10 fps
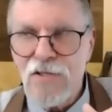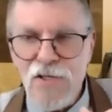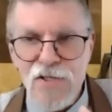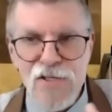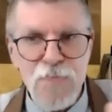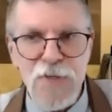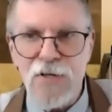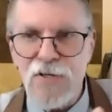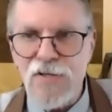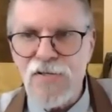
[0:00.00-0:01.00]
just
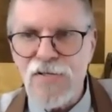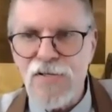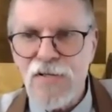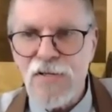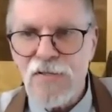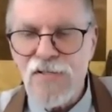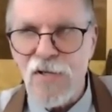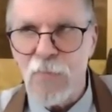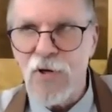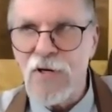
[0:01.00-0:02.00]
because
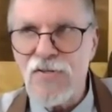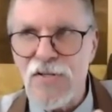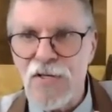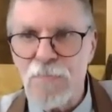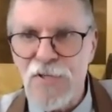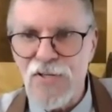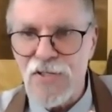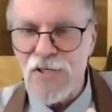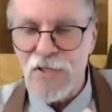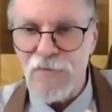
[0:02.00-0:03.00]
someone is in a
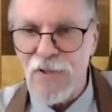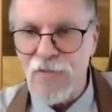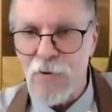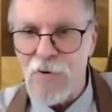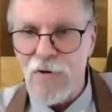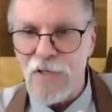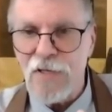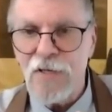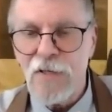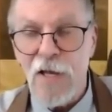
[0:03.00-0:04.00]
position of
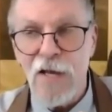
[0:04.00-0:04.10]
authority,